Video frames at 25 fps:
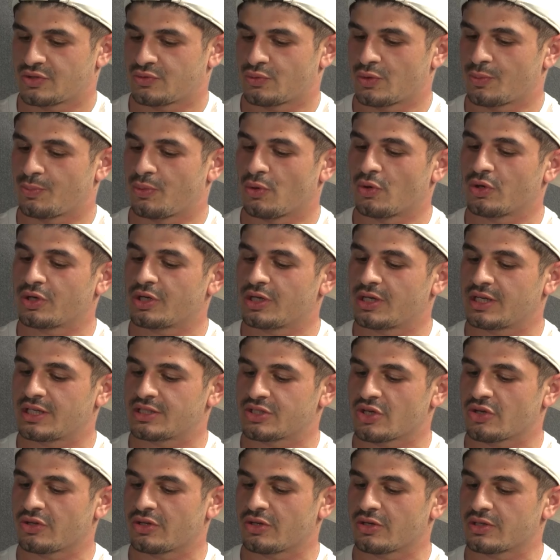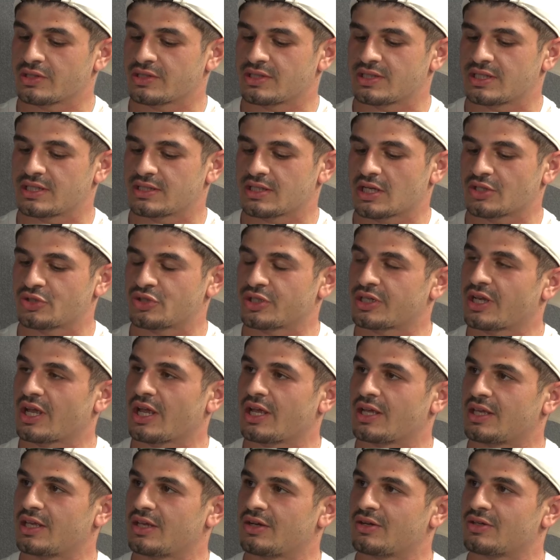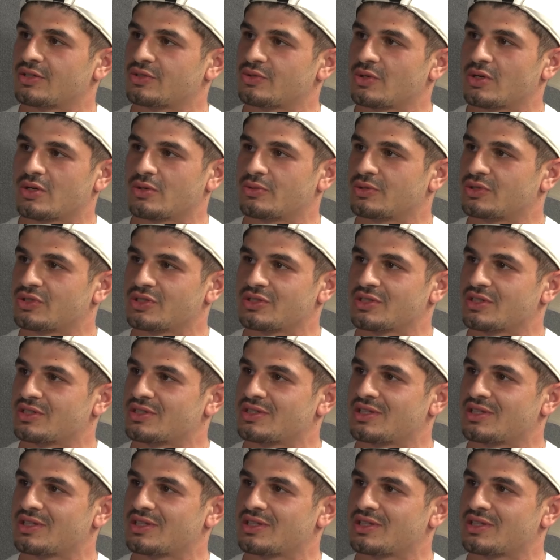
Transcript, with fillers: It's reported he's only on 600k a year as well, which is a